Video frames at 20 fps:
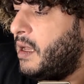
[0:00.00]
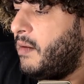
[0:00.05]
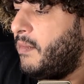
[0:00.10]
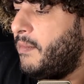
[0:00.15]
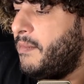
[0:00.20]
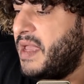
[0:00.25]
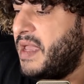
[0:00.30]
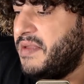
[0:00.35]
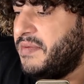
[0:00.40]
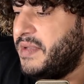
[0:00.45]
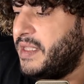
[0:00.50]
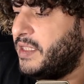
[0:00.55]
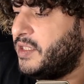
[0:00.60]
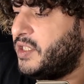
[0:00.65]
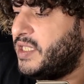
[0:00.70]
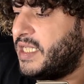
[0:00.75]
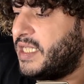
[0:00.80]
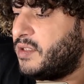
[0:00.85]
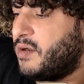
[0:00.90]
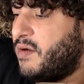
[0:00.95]
Maybe you'll
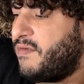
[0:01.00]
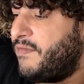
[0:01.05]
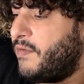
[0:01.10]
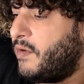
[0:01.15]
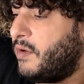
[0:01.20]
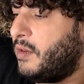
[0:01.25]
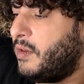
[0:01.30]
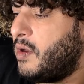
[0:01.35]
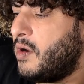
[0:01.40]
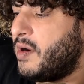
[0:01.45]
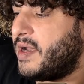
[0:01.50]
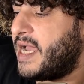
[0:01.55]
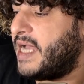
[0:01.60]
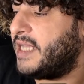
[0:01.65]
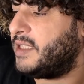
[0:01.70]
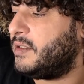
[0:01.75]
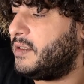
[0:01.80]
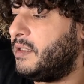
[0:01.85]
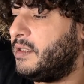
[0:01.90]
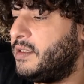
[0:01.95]
just go for long
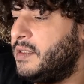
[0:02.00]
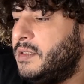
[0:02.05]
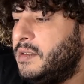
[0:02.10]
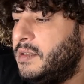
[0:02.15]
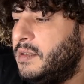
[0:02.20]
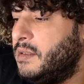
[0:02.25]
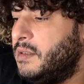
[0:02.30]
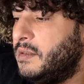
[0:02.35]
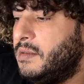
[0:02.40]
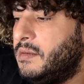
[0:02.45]
castles.